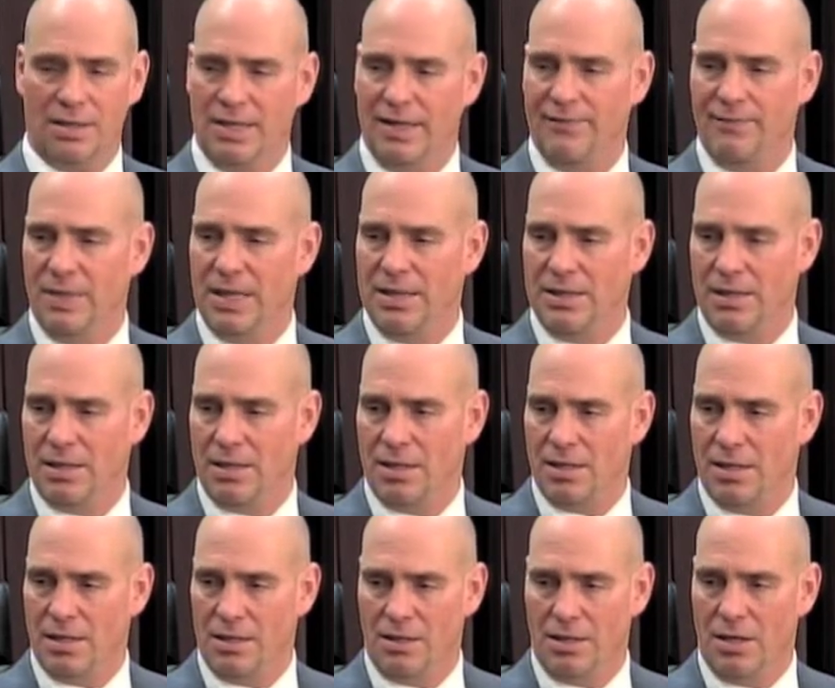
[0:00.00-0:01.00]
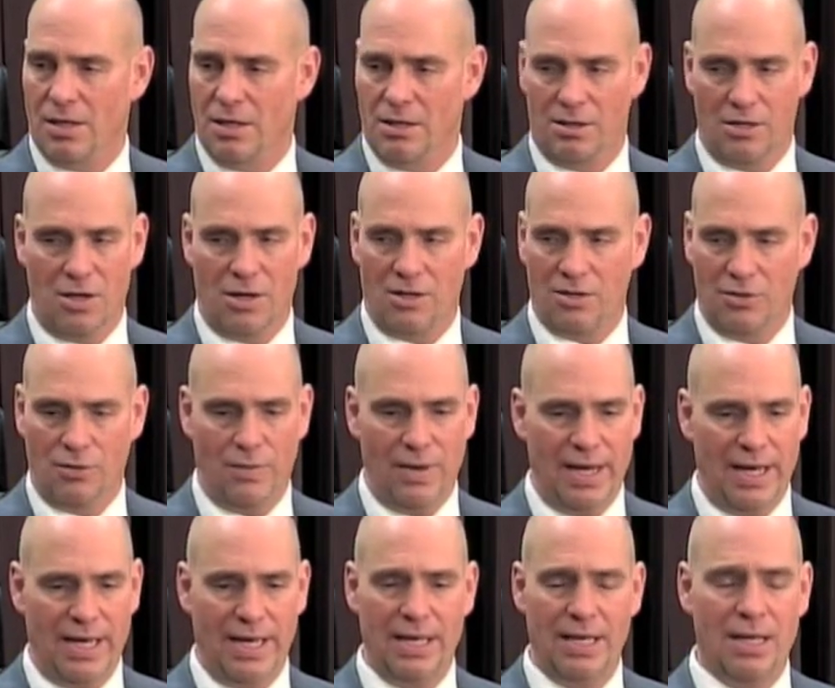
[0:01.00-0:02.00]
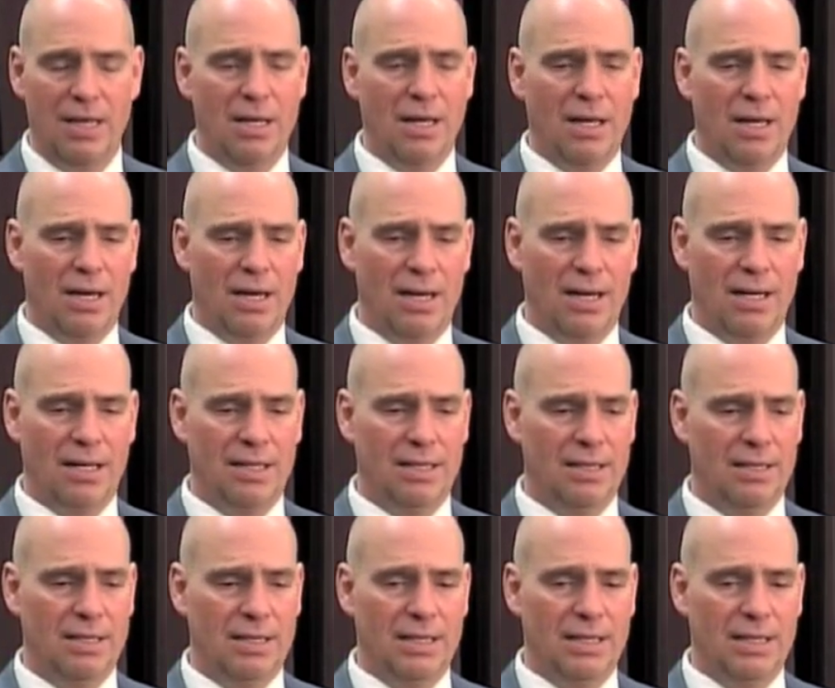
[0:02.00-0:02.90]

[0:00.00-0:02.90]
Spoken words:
They've been there all along the way. I'm